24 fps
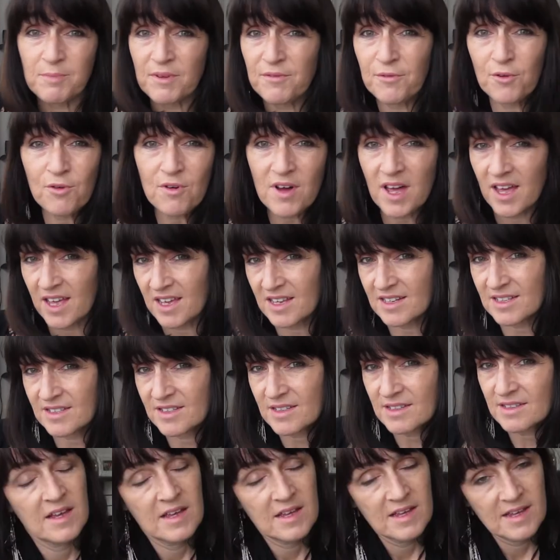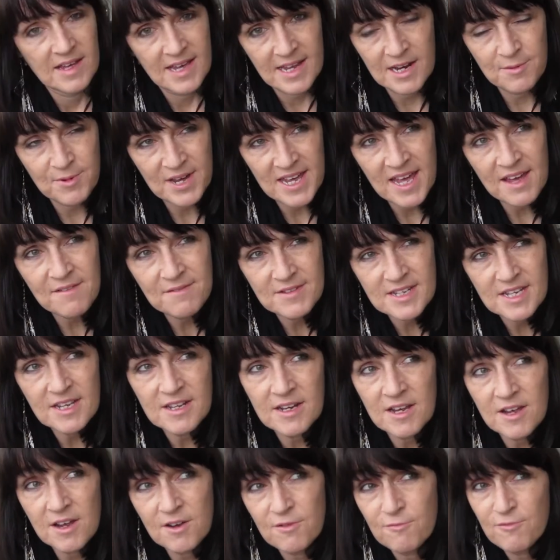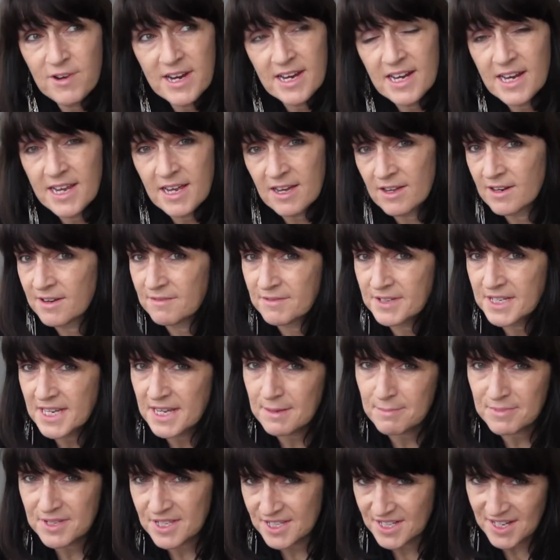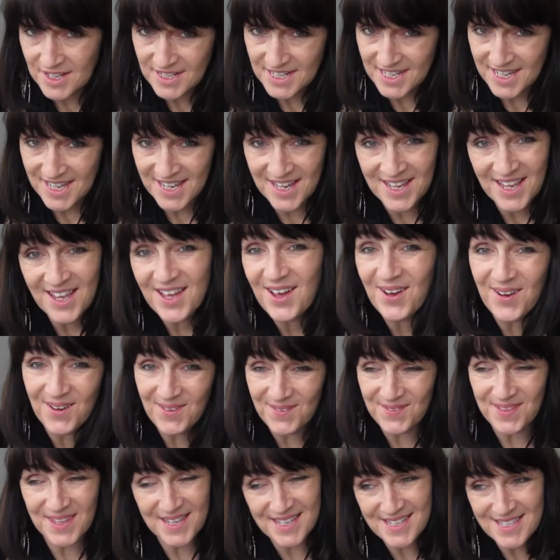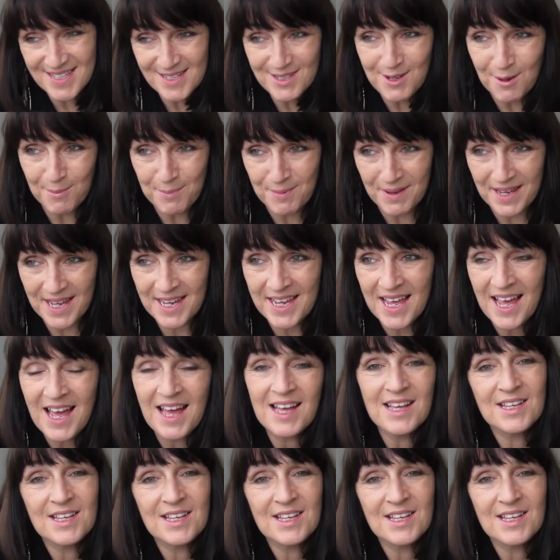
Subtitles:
beforehand. Anyway, I haven't done a really kind of deep study of this topic,